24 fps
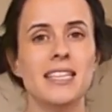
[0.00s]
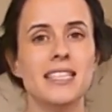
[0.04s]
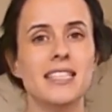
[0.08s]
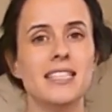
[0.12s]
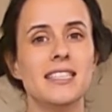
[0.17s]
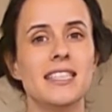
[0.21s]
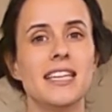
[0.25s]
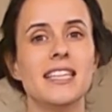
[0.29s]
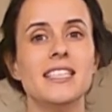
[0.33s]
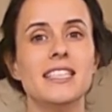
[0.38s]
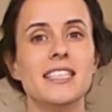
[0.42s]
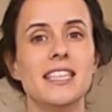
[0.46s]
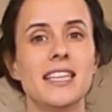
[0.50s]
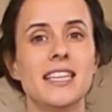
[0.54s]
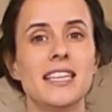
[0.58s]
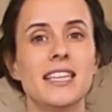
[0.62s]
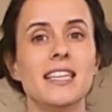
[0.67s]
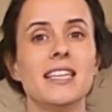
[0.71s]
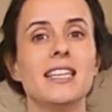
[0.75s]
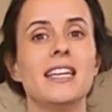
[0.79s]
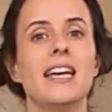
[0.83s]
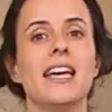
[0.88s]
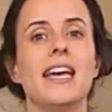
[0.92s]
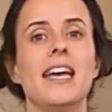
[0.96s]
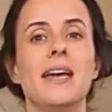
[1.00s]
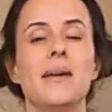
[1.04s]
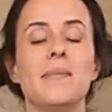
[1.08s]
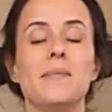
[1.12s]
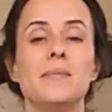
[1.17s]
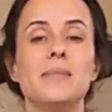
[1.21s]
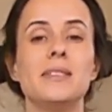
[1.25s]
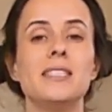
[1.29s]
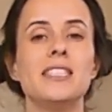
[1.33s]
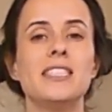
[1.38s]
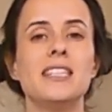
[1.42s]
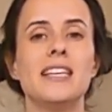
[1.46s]

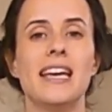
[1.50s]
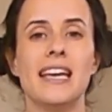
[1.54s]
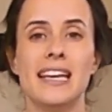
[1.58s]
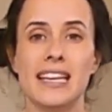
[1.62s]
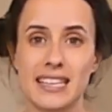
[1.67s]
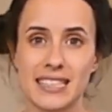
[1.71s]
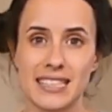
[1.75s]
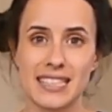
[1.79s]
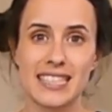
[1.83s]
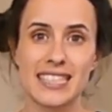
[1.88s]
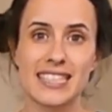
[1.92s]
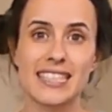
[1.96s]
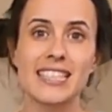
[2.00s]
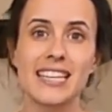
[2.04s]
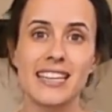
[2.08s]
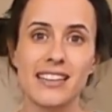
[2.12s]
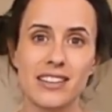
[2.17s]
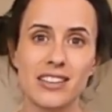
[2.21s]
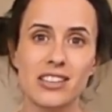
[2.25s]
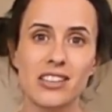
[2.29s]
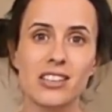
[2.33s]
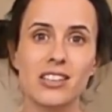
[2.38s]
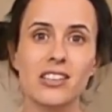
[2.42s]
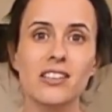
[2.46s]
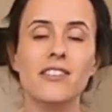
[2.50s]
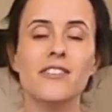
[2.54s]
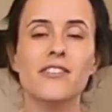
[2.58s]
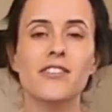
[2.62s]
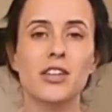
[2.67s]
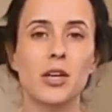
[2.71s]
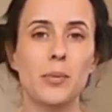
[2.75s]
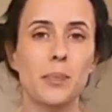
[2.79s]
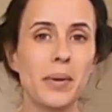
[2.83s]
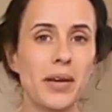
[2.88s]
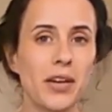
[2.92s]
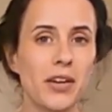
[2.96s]
sitting still
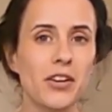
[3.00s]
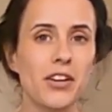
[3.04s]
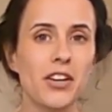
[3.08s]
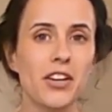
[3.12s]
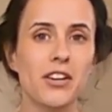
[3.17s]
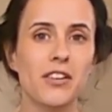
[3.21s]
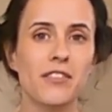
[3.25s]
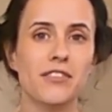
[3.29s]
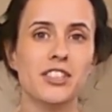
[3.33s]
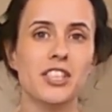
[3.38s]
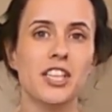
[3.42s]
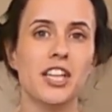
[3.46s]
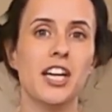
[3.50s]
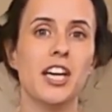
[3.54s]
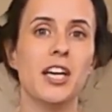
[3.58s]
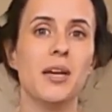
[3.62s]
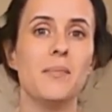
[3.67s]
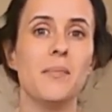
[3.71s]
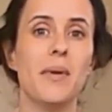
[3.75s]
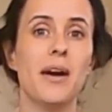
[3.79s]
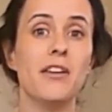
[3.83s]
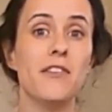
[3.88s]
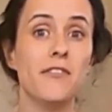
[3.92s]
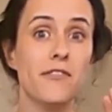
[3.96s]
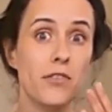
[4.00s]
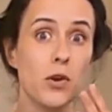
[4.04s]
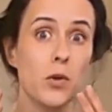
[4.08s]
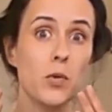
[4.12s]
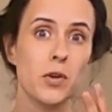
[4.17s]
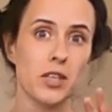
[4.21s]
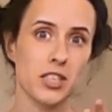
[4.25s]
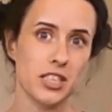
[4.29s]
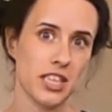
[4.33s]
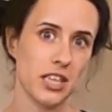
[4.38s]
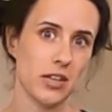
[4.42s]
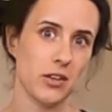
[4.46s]
for a period of time and
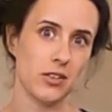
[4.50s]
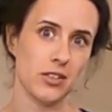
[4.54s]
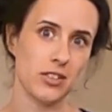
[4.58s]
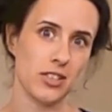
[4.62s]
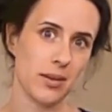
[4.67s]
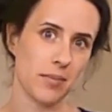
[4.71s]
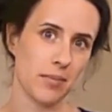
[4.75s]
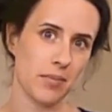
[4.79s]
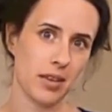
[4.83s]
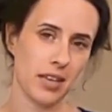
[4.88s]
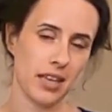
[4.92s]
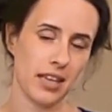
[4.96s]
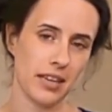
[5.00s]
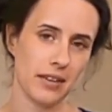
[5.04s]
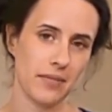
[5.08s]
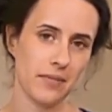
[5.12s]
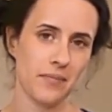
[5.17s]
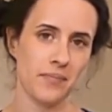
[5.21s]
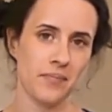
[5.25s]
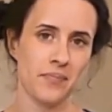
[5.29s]
focusing on something.